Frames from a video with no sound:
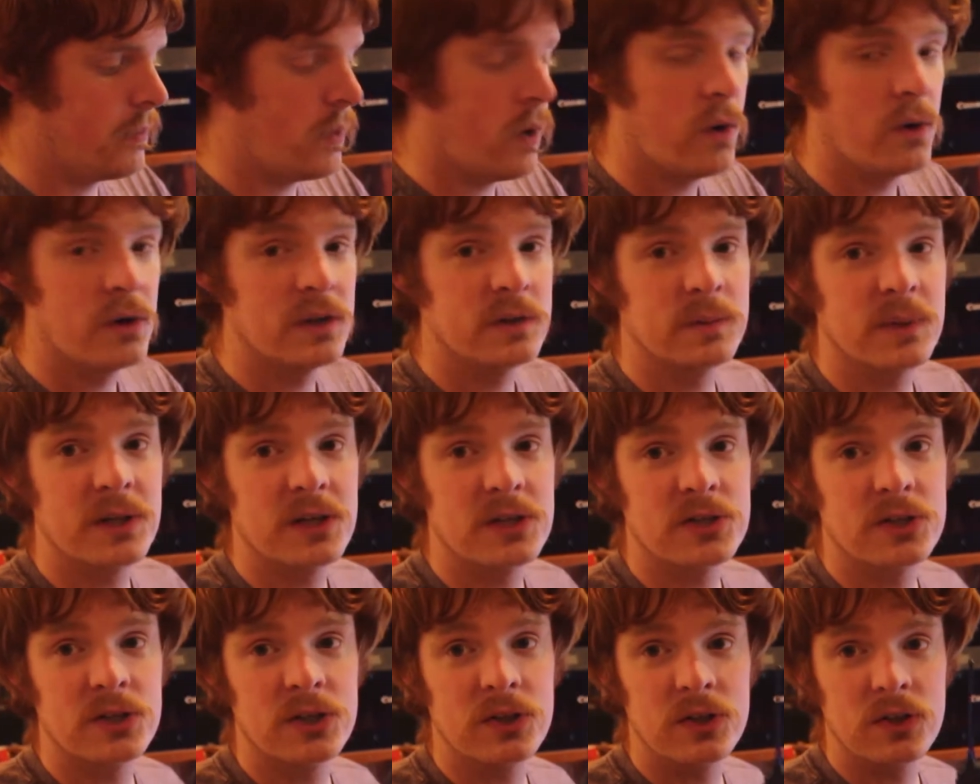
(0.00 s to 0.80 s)
Always make
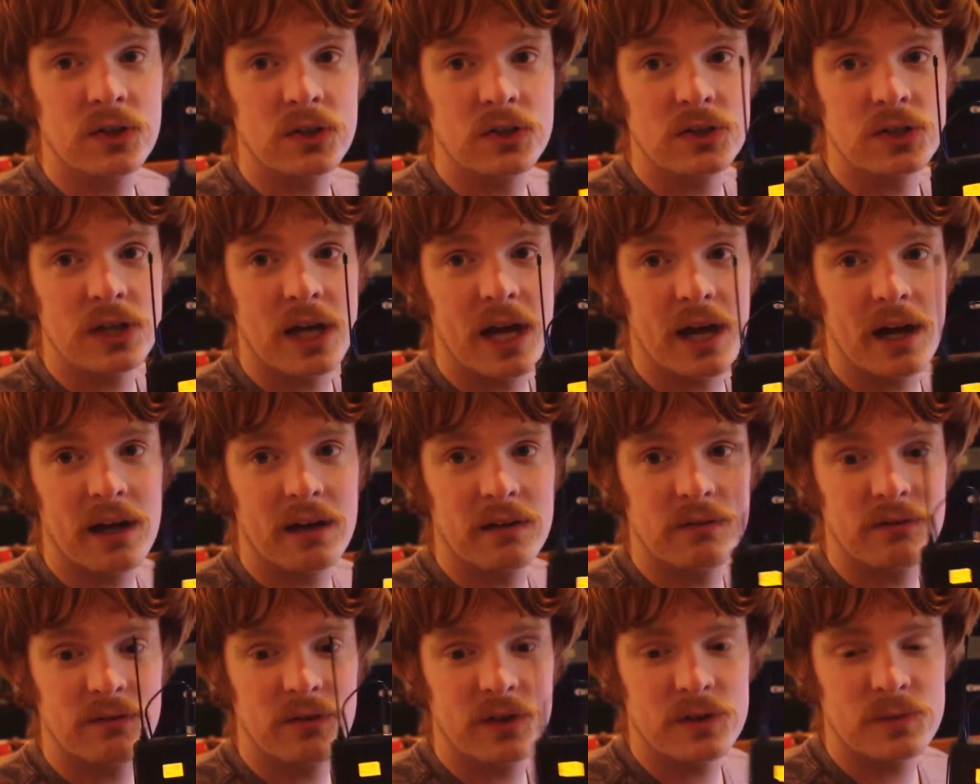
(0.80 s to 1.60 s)
sure to
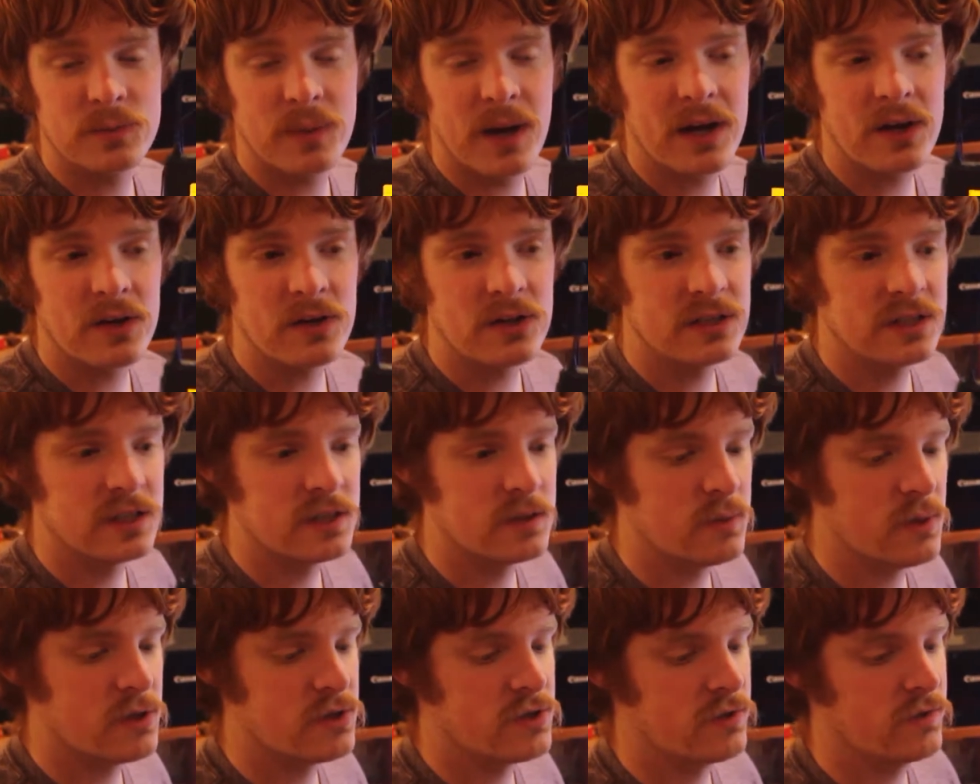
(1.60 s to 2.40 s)
have fresh batteries,
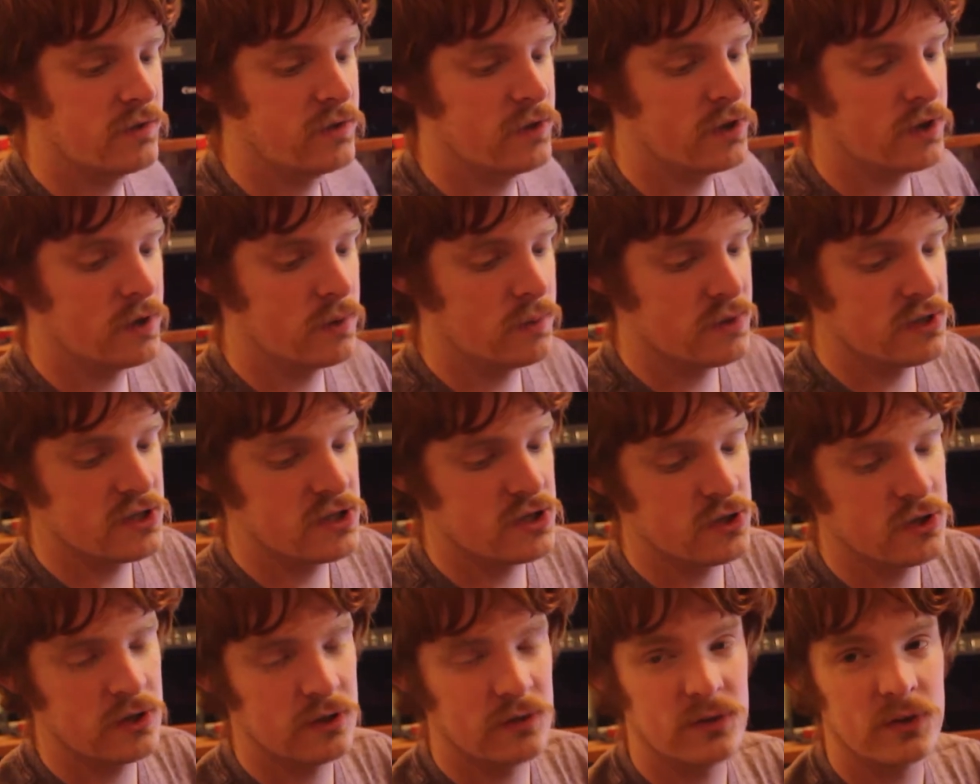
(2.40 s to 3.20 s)
especially if you're going to be
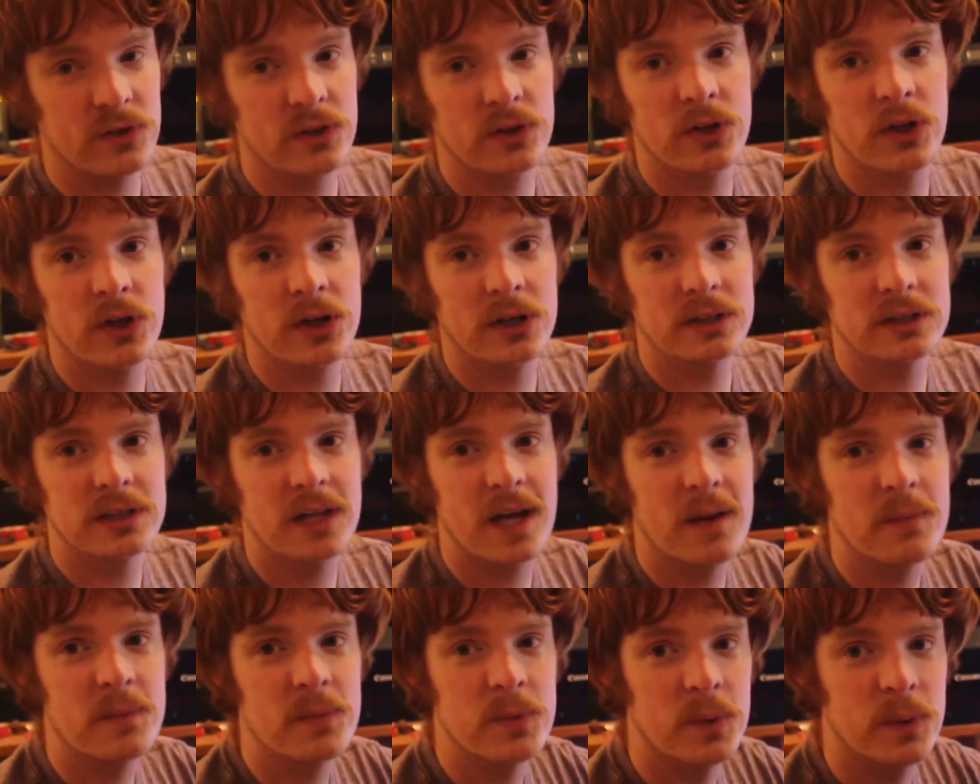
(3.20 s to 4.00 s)
shooting for a long
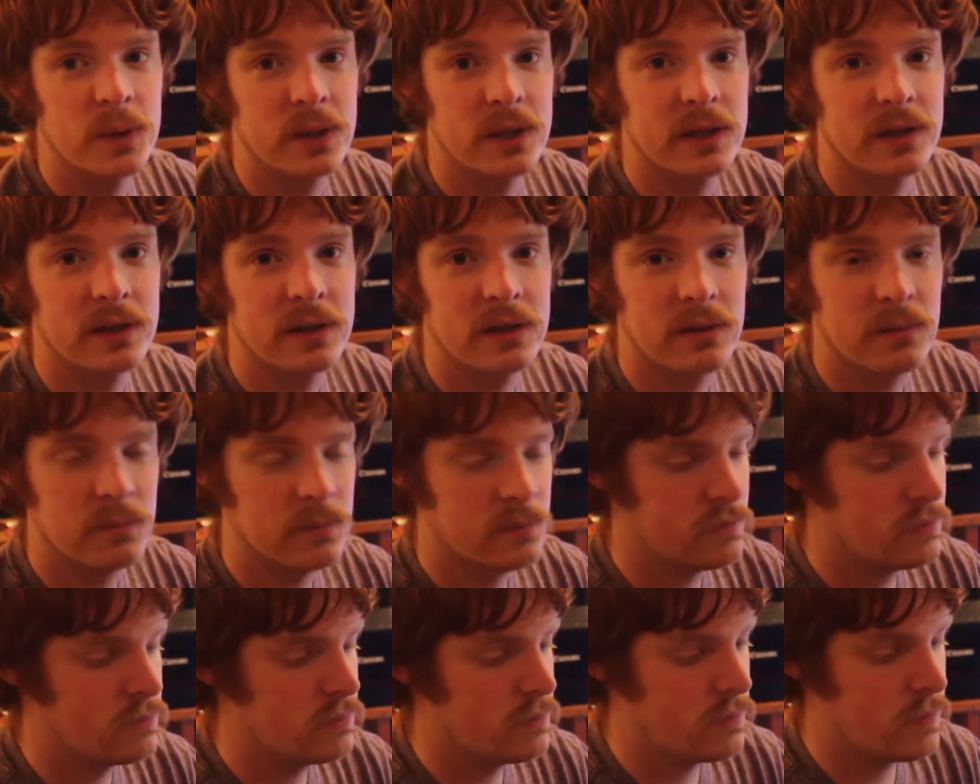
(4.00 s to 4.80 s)
time. You want
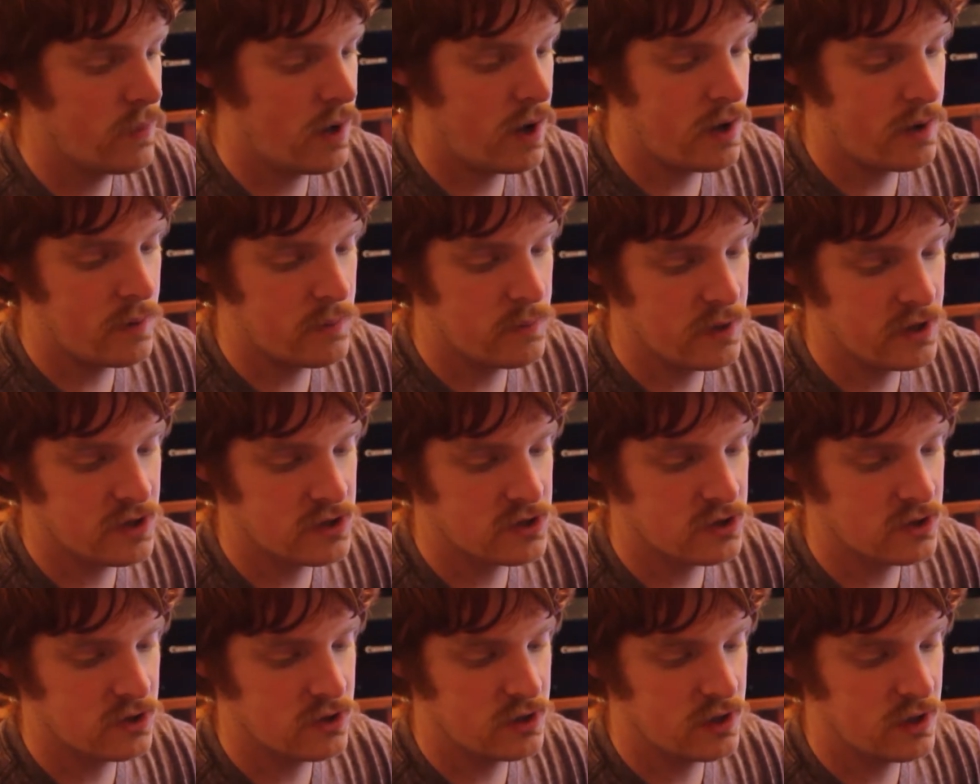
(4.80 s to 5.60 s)
to make
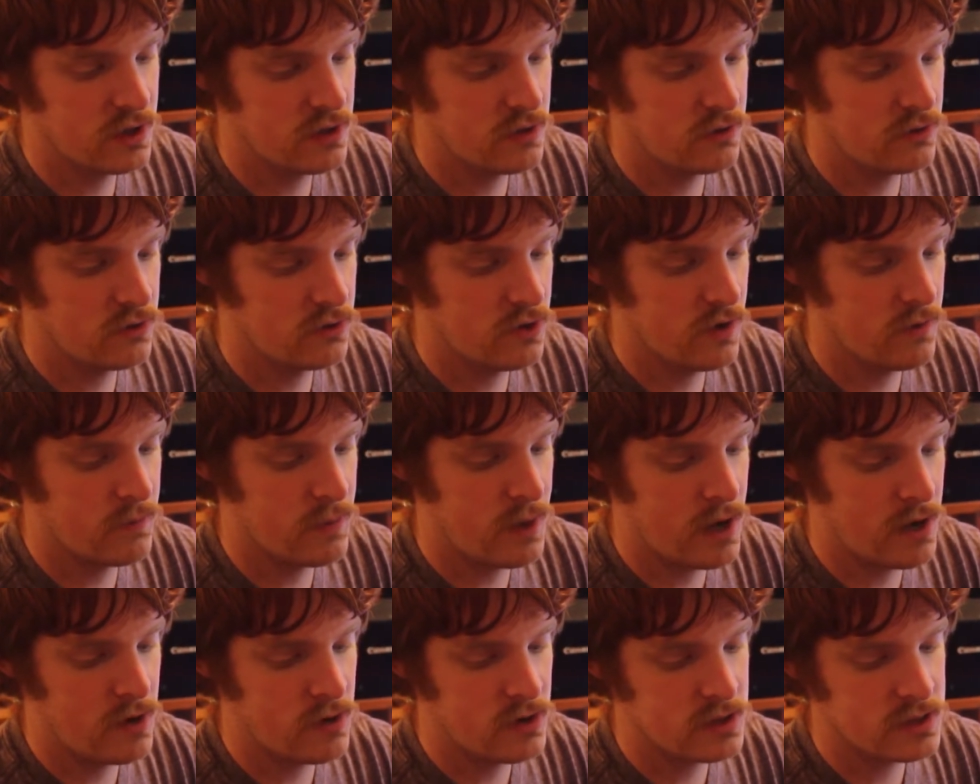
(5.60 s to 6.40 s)
sure that you have
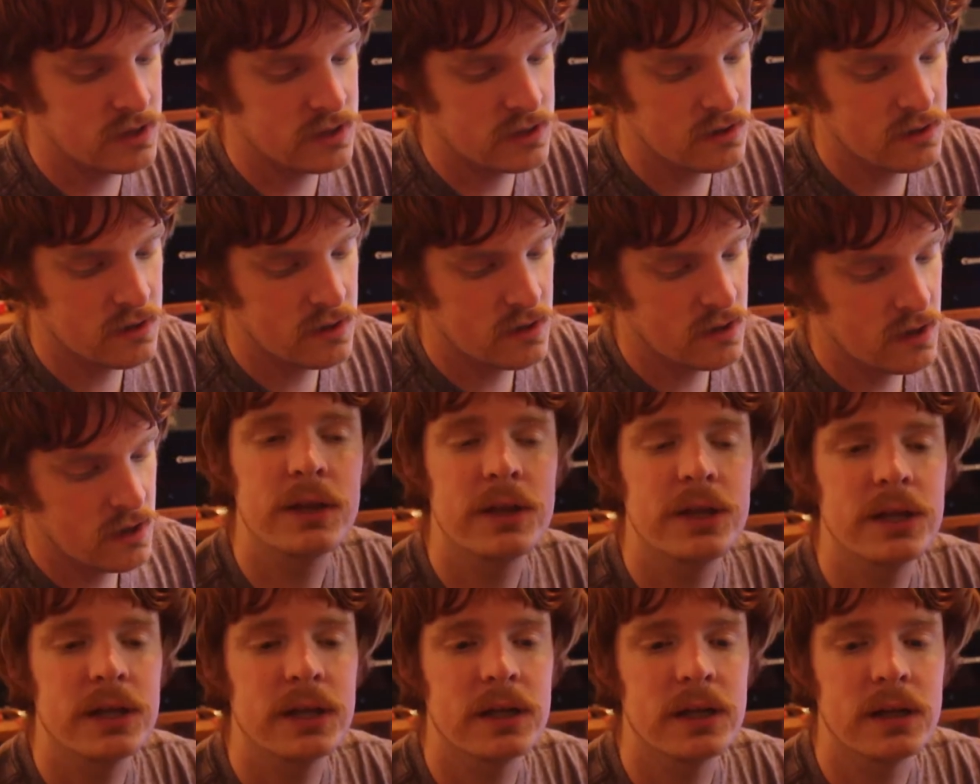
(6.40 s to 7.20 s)
batteries.
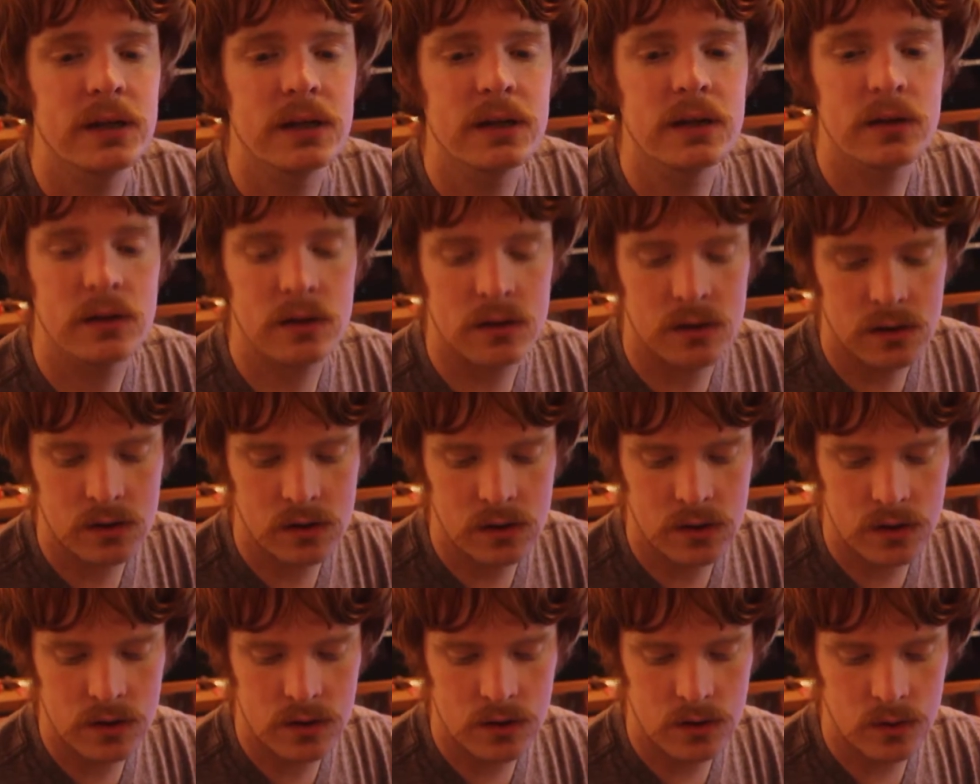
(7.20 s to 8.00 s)
The
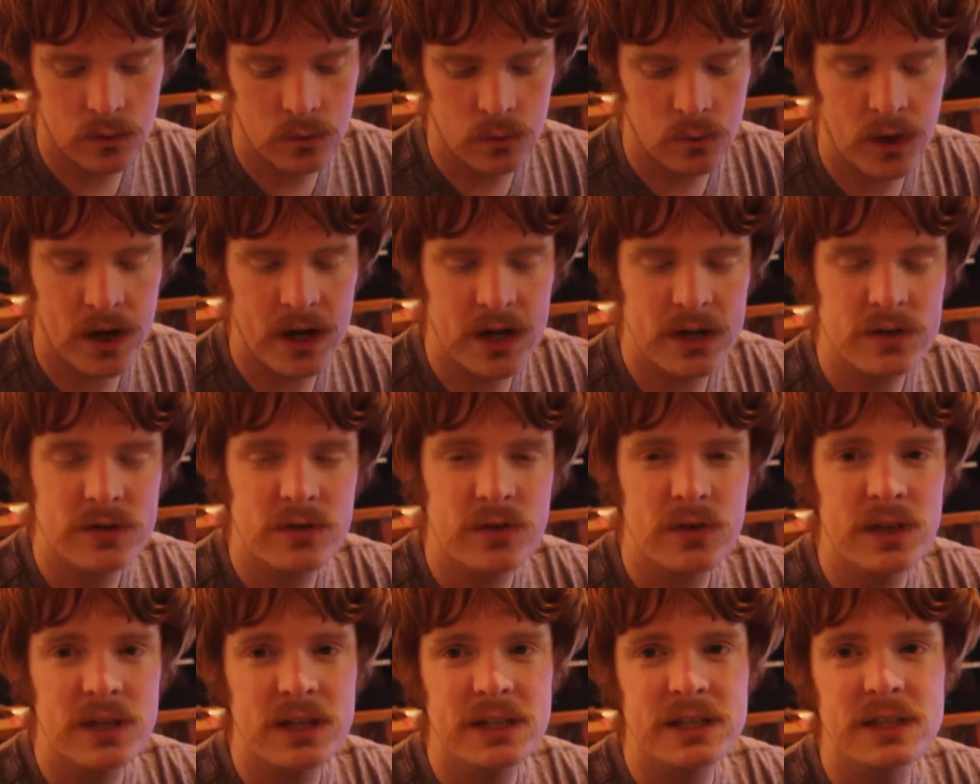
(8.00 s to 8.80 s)
range
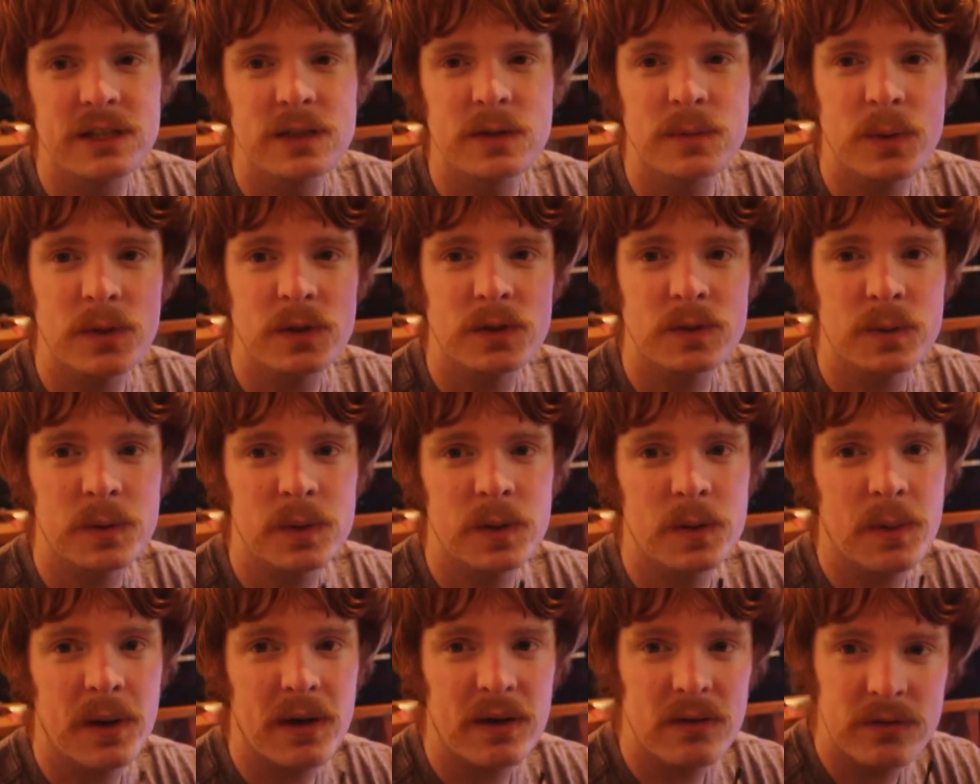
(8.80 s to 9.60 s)
for this is supposed to
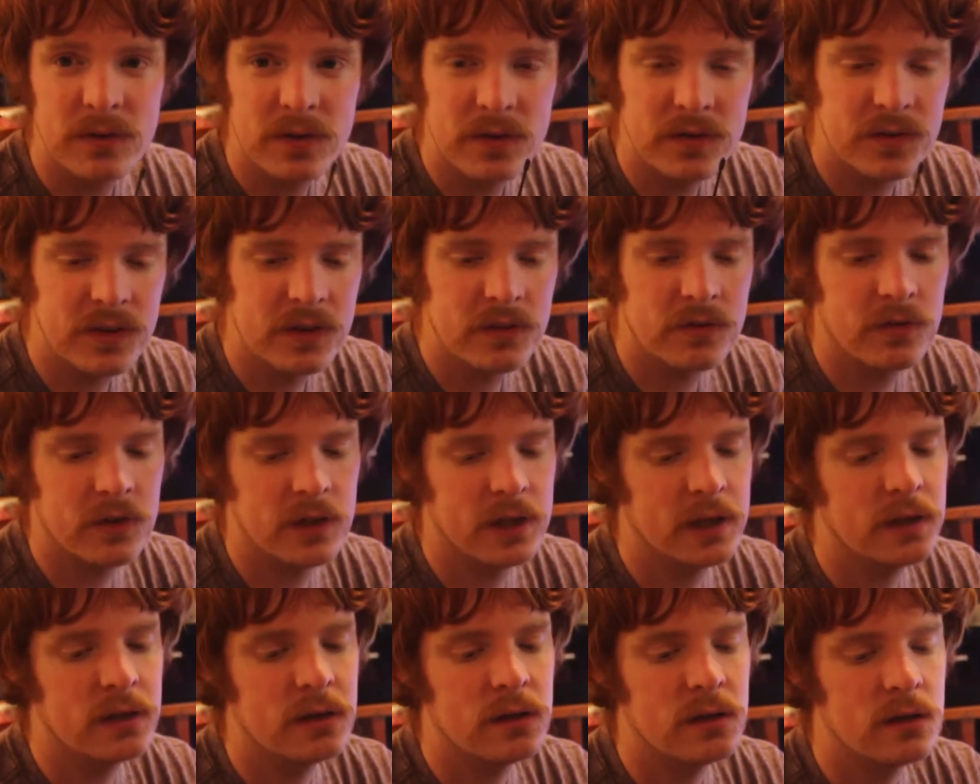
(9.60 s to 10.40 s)
be about 50
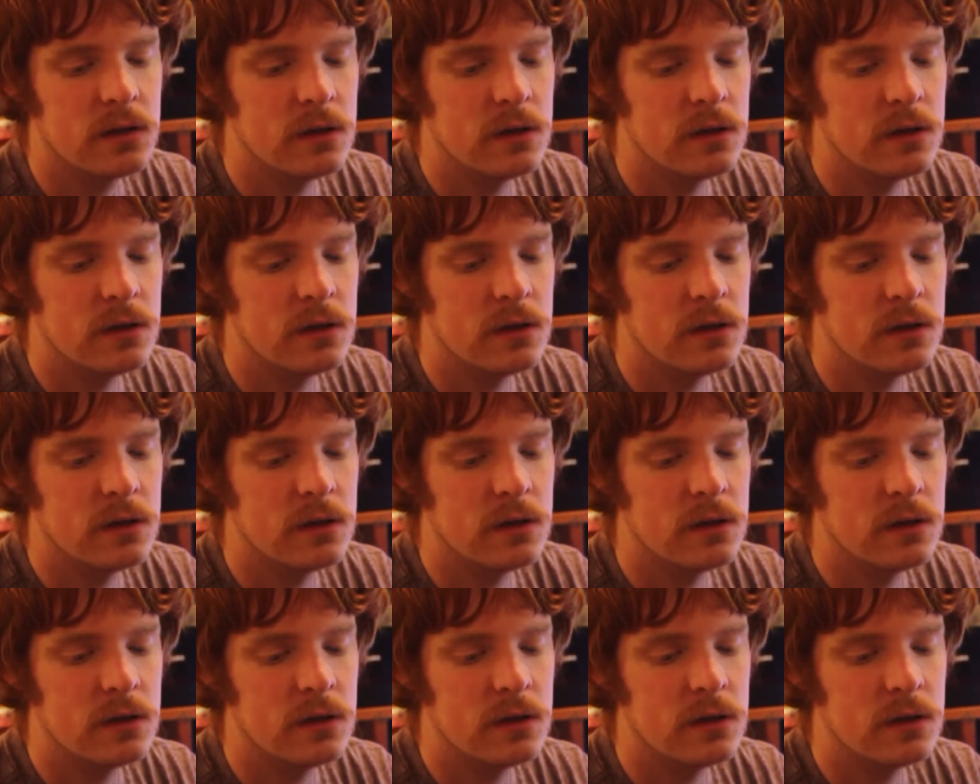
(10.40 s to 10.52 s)
feet.